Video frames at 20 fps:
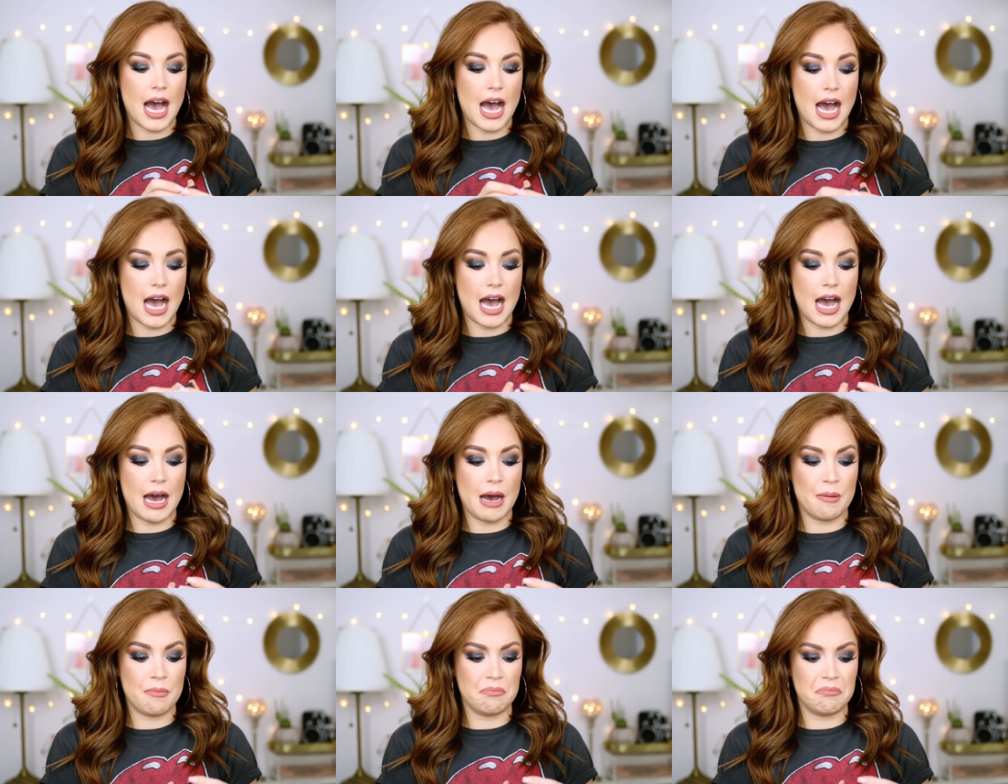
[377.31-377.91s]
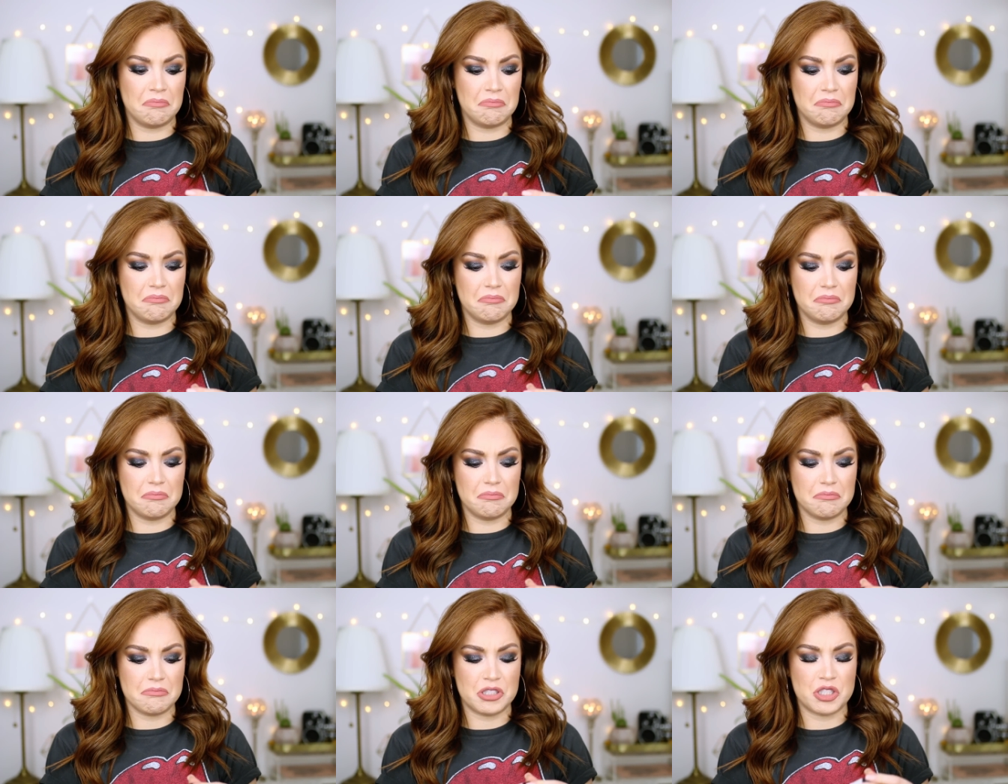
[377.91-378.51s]
Um,
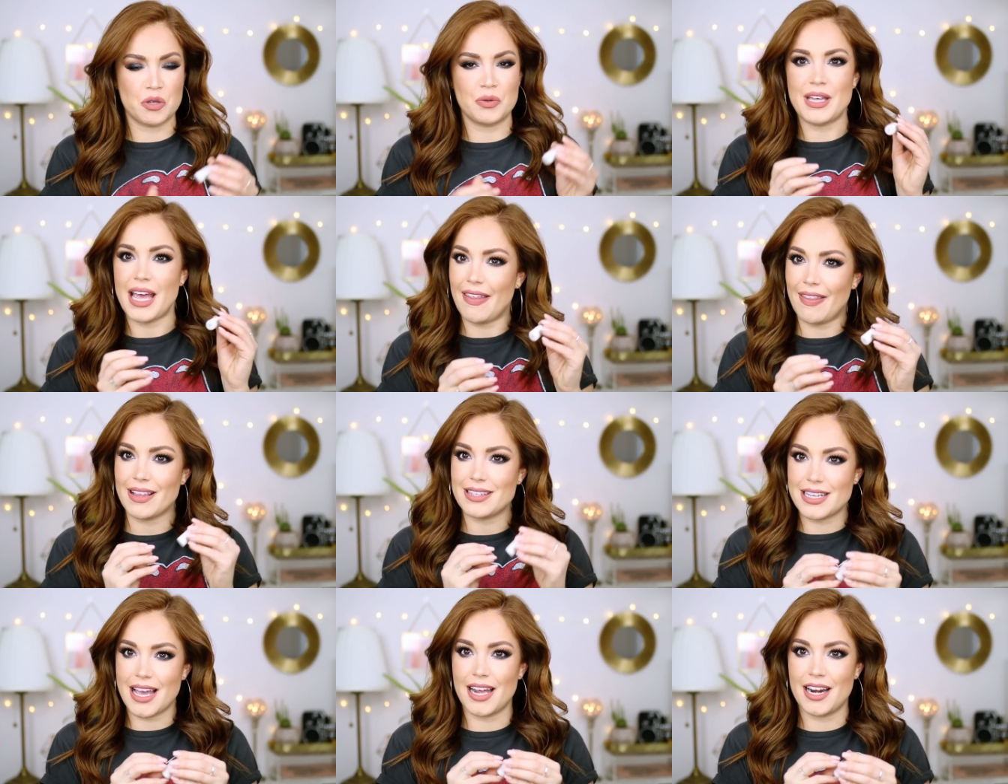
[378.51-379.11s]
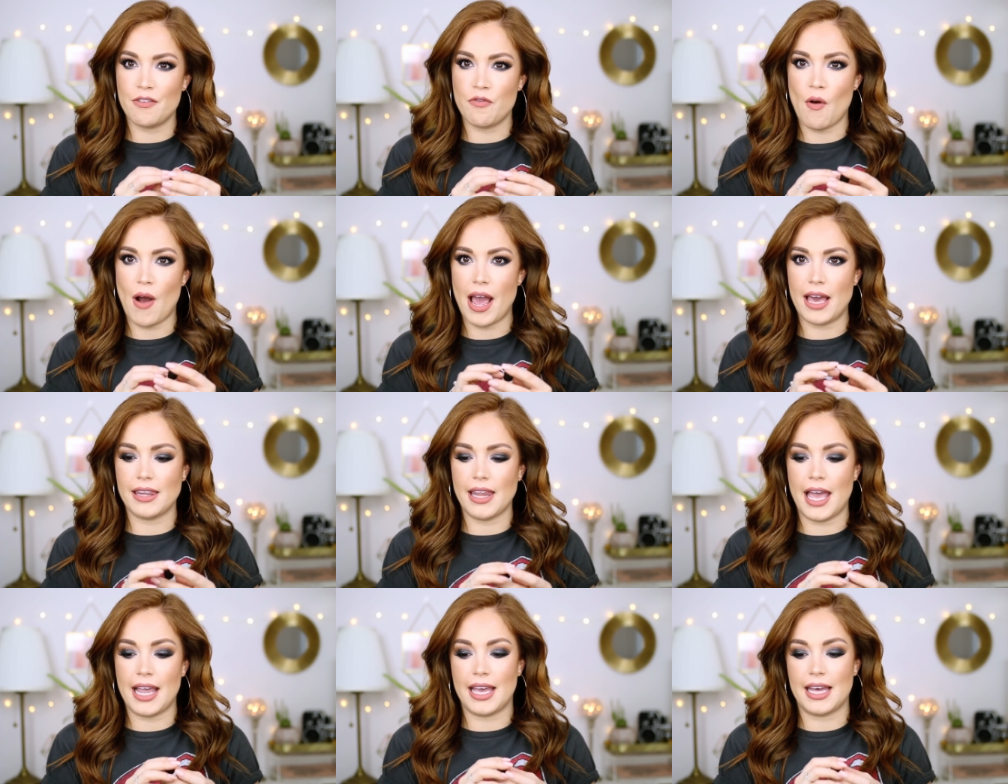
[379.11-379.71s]
so yeah, that's kind of
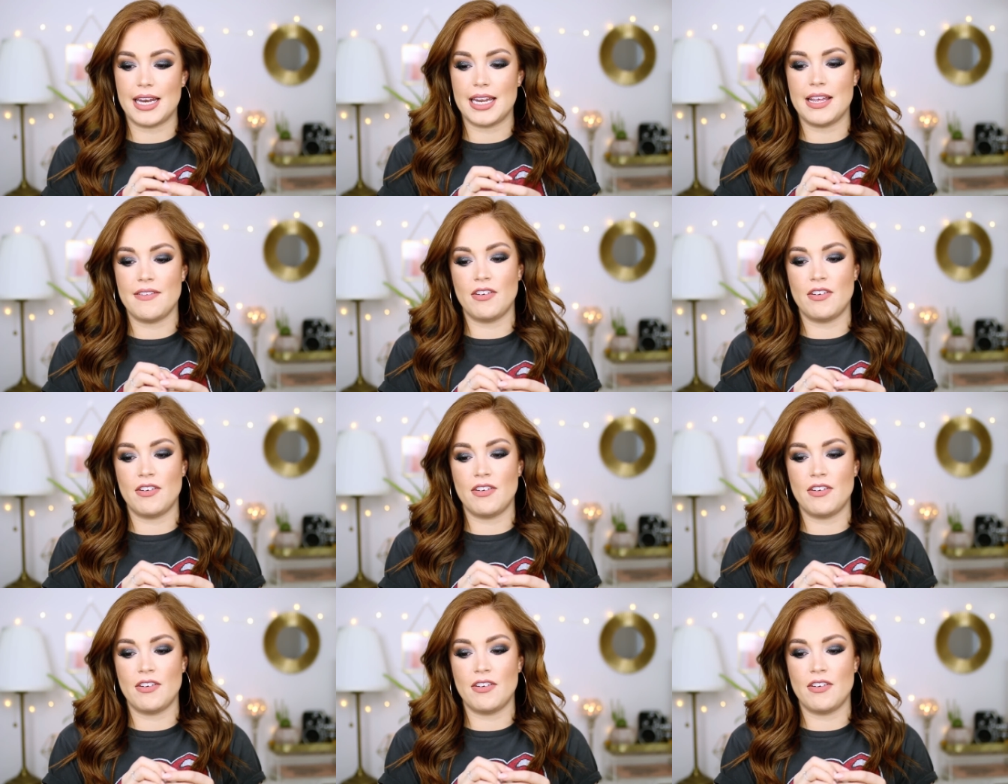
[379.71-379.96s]
why I like it.